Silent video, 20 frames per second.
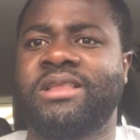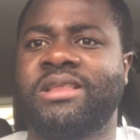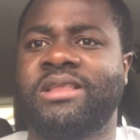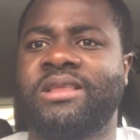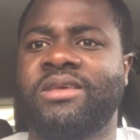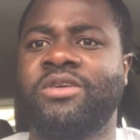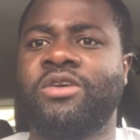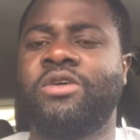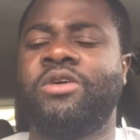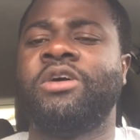
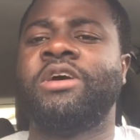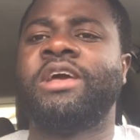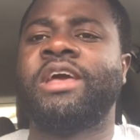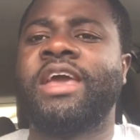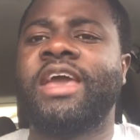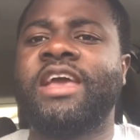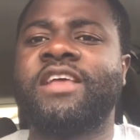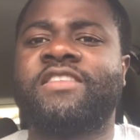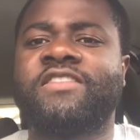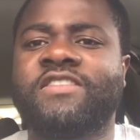You know,
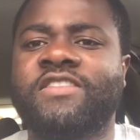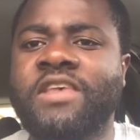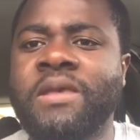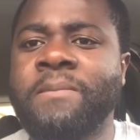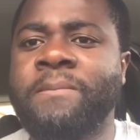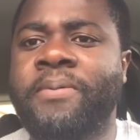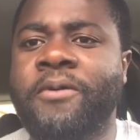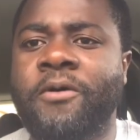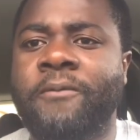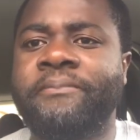it's
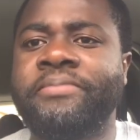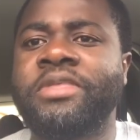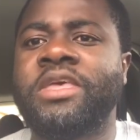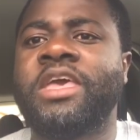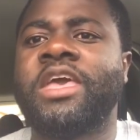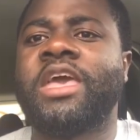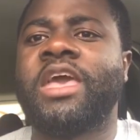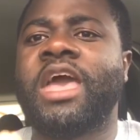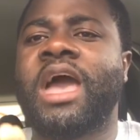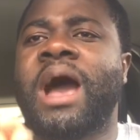simple.
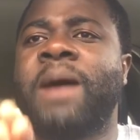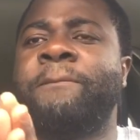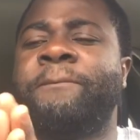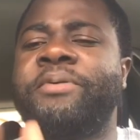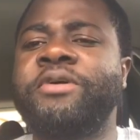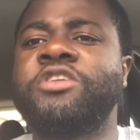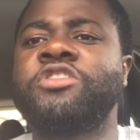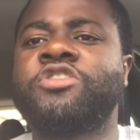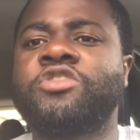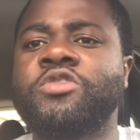I'm
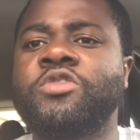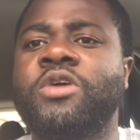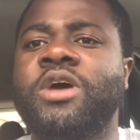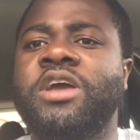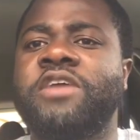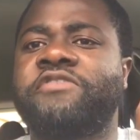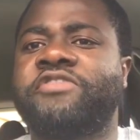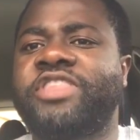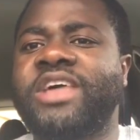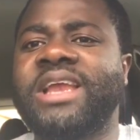pretty sure
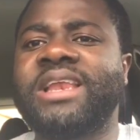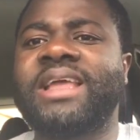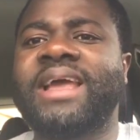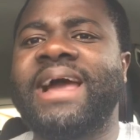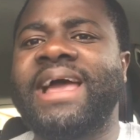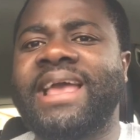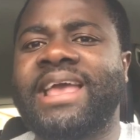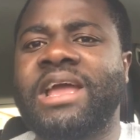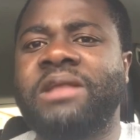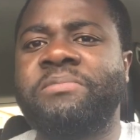if that
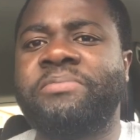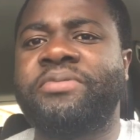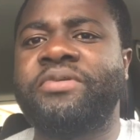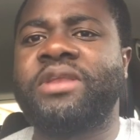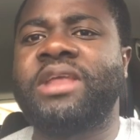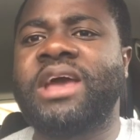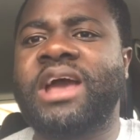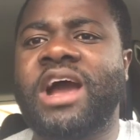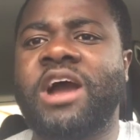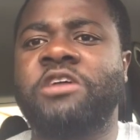guy can
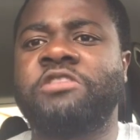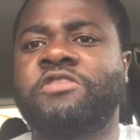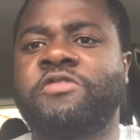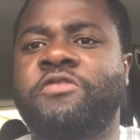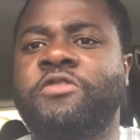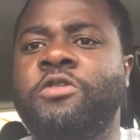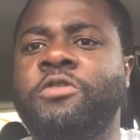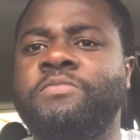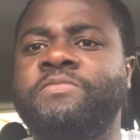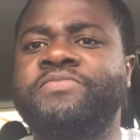build a house
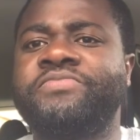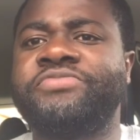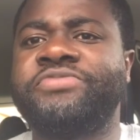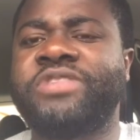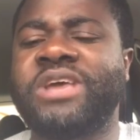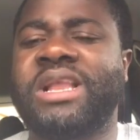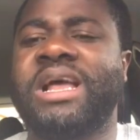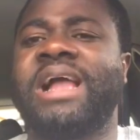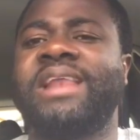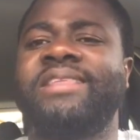for,
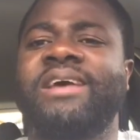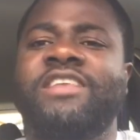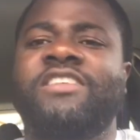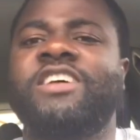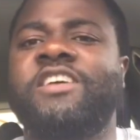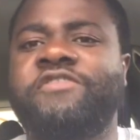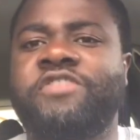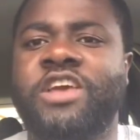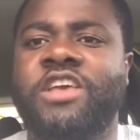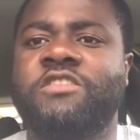and that's
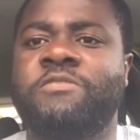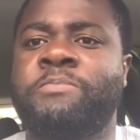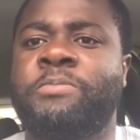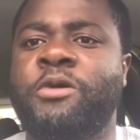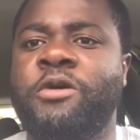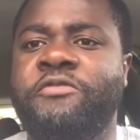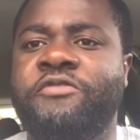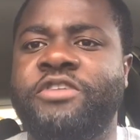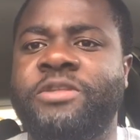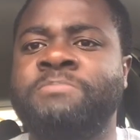after his
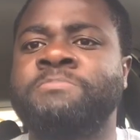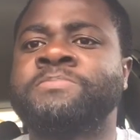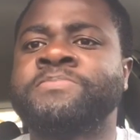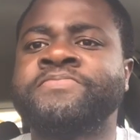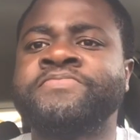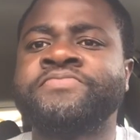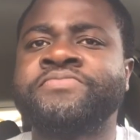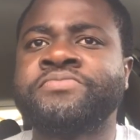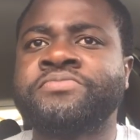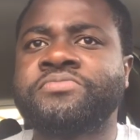profit,
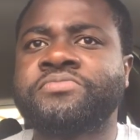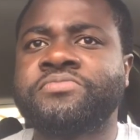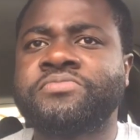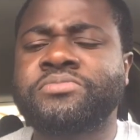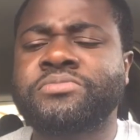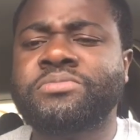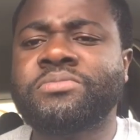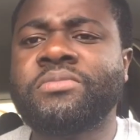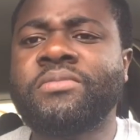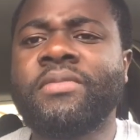
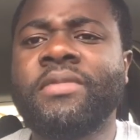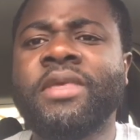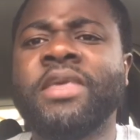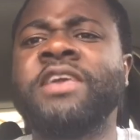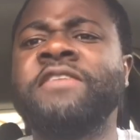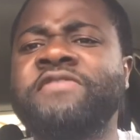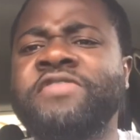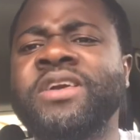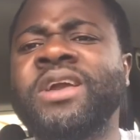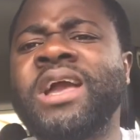
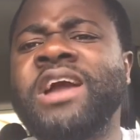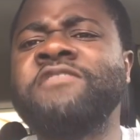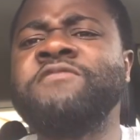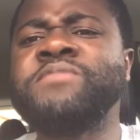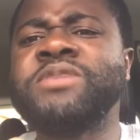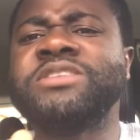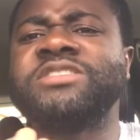if the government